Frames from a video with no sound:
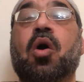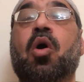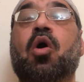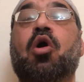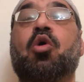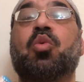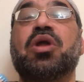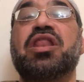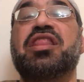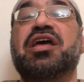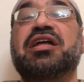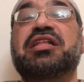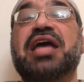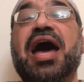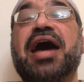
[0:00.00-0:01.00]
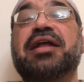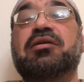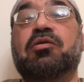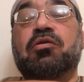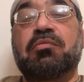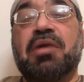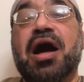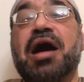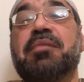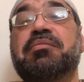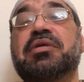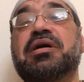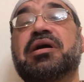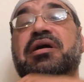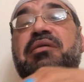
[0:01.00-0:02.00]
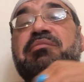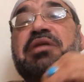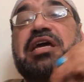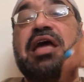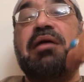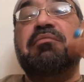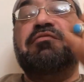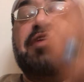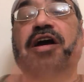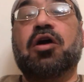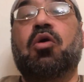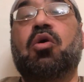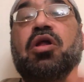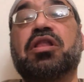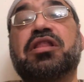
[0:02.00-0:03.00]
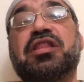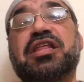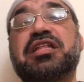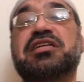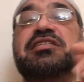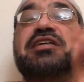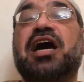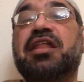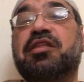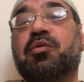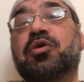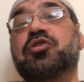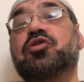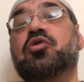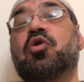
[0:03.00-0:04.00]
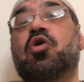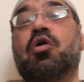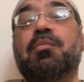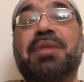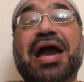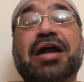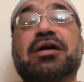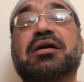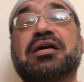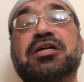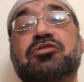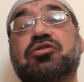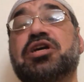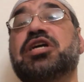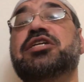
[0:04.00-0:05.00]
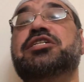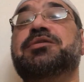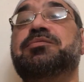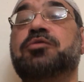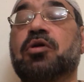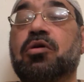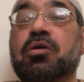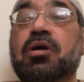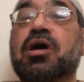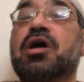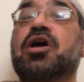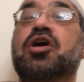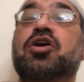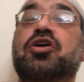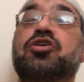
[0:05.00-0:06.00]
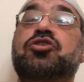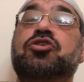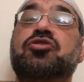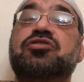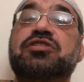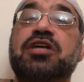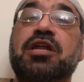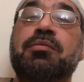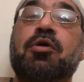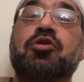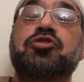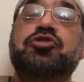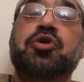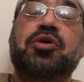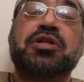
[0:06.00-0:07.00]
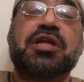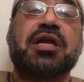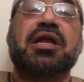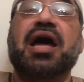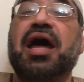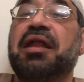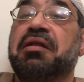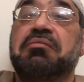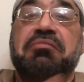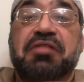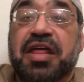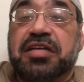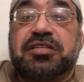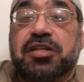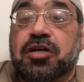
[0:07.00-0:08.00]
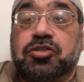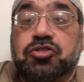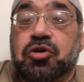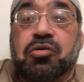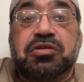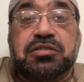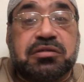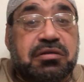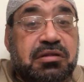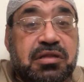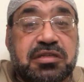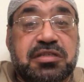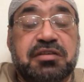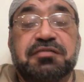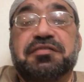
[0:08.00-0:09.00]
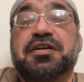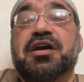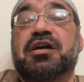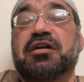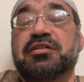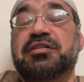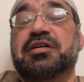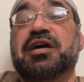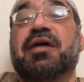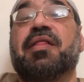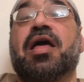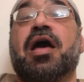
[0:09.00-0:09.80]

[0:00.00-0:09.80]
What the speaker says: Or when their dad or mom become very old, they decide they want to go home back to Egypt or Jerusalem or Jordan, and that's their choice. This is a free country.